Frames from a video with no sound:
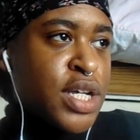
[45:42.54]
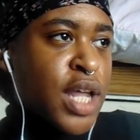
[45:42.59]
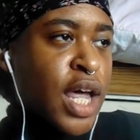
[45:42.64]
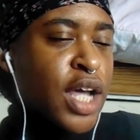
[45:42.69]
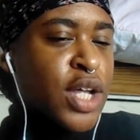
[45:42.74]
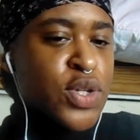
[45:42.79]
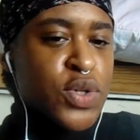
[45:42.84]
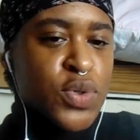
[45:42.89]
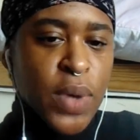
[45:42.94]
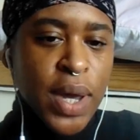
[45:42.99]

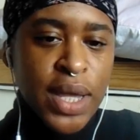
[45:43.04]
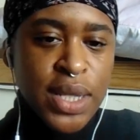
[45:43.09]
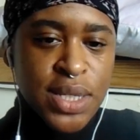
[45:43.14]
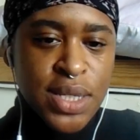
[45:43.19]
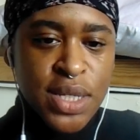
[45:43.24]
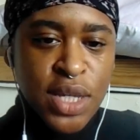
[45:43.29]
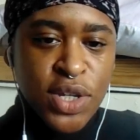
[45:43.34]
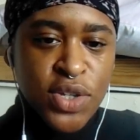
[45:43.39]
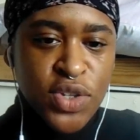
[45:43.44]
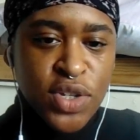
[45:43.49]
like train
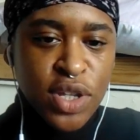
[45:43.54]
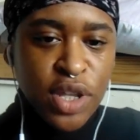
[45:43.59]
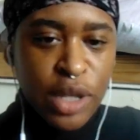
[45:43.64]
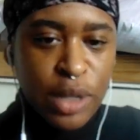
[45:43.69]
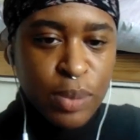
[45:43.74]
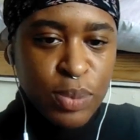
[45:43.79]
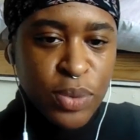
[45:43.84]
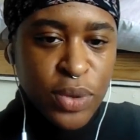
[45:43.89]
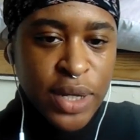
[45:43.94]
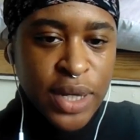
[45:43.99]
station
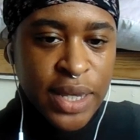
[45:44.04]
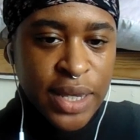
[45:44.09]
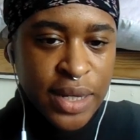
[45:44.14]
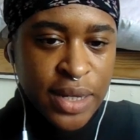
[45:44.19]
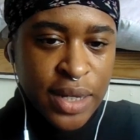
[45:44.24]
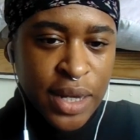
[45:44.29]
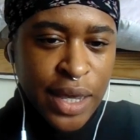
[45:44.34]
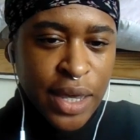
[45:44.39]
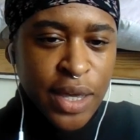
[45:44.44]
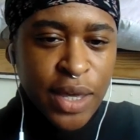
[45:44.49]
in
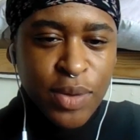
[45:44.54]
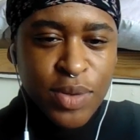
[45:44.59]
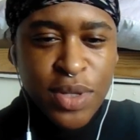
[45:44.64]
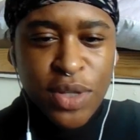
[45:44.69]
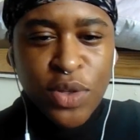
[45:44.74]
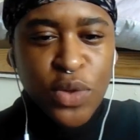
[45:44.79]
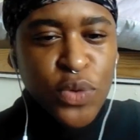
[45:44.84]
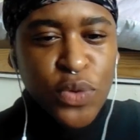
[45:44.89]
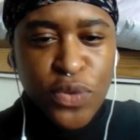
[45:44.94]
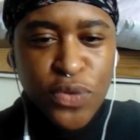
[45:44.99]
Berlin. Like it was
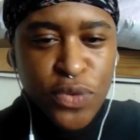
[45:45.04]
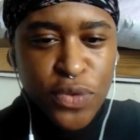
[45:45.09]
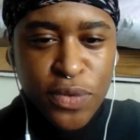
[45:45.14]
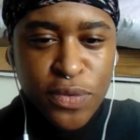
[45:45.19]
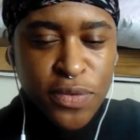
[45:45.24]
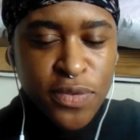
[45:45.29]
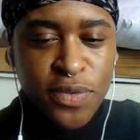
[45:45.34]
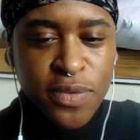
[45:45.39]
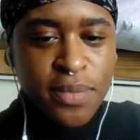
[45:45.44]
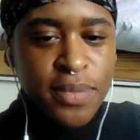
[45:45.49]
on the
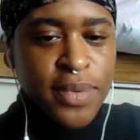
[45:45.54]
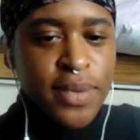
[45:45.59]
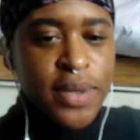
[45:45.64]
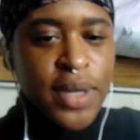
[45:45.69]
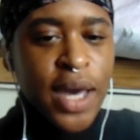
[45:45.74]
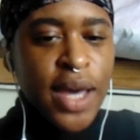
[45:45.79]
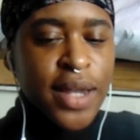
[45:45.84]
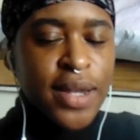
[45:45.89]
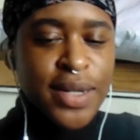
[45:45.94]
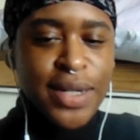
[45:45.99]
U5,
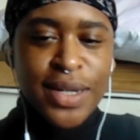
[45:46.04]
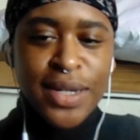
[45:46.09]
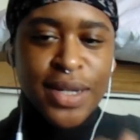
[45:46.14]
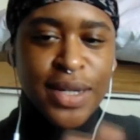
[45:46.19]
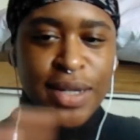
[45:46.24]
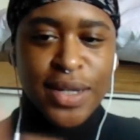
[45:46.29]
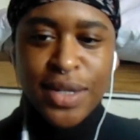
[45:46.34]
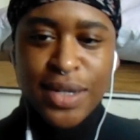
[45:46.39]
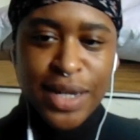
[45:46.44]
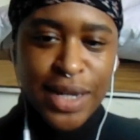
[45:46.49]
and
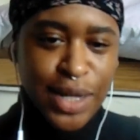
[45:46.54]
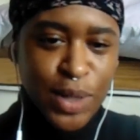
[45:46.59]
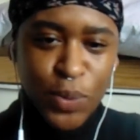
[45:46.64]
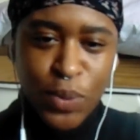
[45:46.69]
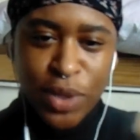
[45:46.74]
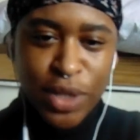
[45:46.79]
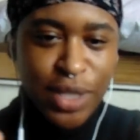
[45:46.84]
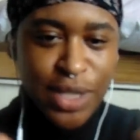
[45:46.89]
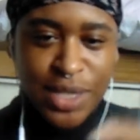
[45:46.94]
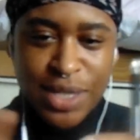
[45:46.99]
like
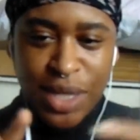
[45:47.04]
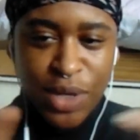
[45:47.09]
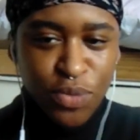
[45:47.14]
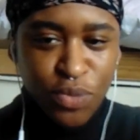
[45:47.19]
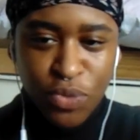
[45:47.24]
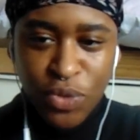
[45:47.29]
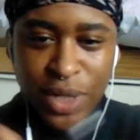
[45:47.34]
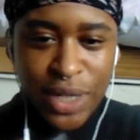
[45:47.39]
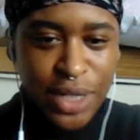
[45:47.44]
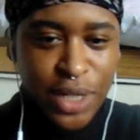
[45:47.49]
one of these like
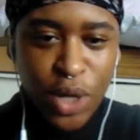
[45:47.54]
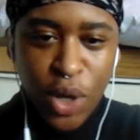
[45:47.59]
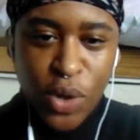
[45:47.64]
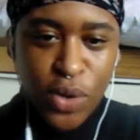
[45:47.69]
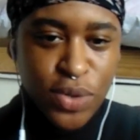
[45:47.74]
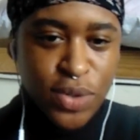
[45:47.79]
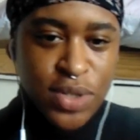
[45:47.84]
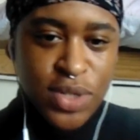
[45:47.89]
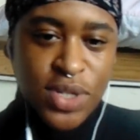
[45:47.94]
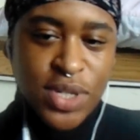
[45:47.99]
really
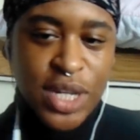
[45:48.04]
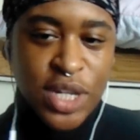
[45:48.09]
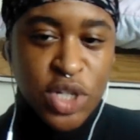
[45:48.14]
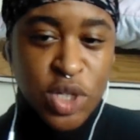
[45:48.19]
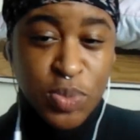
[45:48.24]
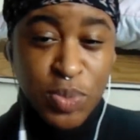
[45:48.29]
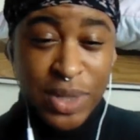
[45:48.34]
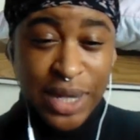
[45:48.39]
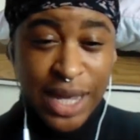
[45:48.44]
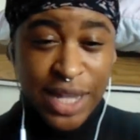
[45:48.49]
old
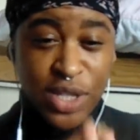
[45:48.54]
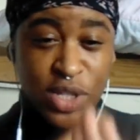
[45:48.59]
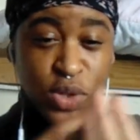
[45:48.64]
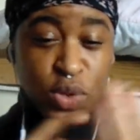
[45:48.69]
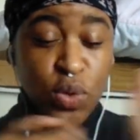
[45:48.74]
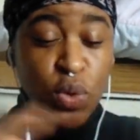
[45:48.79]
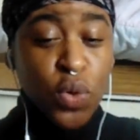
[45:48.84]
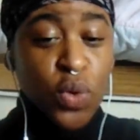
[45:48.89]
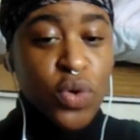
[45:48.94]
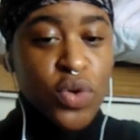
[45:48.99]
stations, but it had this
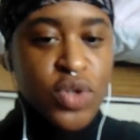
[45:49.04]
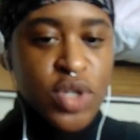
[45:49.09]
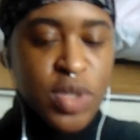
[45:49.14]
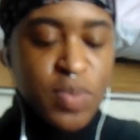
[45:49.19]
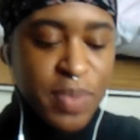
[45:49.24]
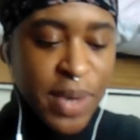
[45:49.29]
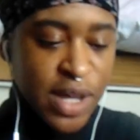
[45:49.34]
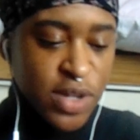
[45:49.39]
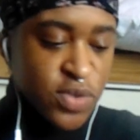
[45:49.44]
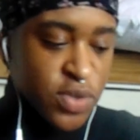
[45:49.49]
gorgeous
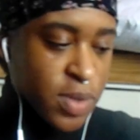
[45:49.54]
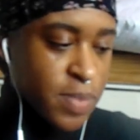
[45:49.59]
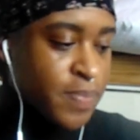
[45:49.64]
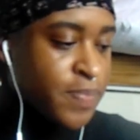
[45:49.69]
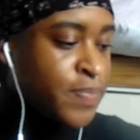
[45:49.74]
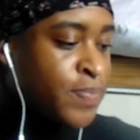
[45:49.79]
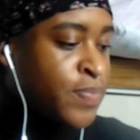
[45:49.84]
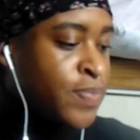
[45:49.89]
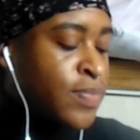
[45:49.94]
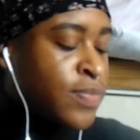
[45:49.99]
backdrop.
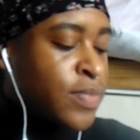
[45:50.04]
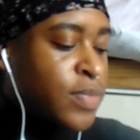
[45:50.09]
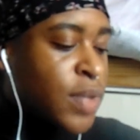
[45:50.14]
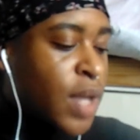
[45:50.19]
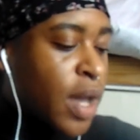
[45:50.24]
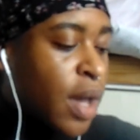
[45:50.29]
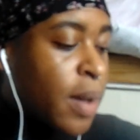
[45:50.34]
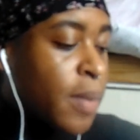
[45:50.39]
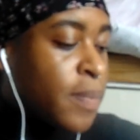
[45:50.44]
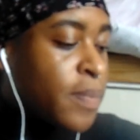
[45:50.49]

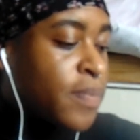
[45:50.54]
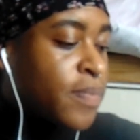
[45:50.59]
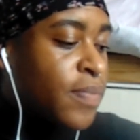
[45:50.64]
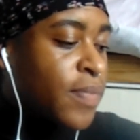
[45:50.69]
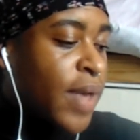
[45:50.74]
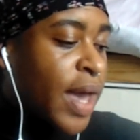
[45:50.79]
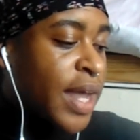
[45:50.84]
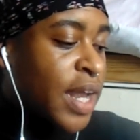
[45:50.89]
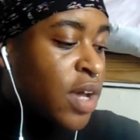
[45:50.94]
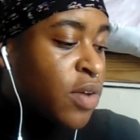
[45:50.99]
And
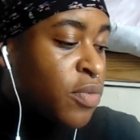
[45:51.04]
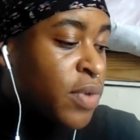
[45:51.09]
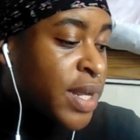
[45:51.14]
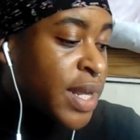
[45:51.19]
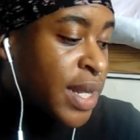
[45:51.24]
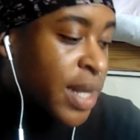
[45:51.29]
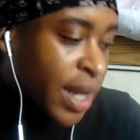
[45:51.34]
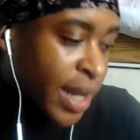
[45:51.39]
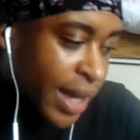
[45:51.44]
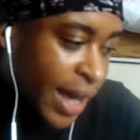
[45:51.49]
I really
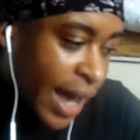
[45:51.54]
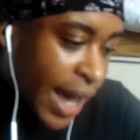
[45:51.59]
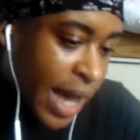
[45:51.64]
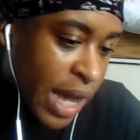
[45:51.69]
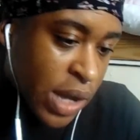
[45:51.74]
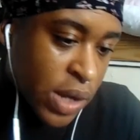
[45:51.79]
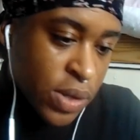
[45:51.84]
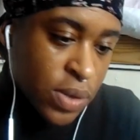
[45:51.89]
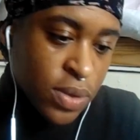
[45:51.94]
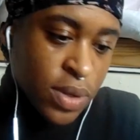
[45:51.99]
like
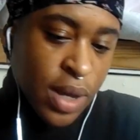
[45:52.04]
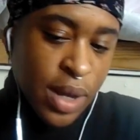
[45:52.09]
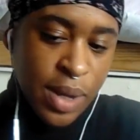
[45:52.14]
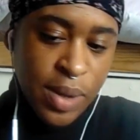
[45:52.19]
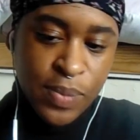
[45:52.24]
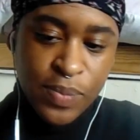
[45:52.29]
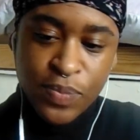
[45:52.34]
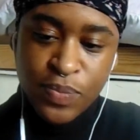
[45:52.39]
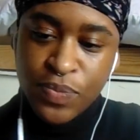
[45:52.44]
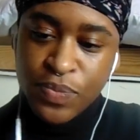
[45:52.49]
how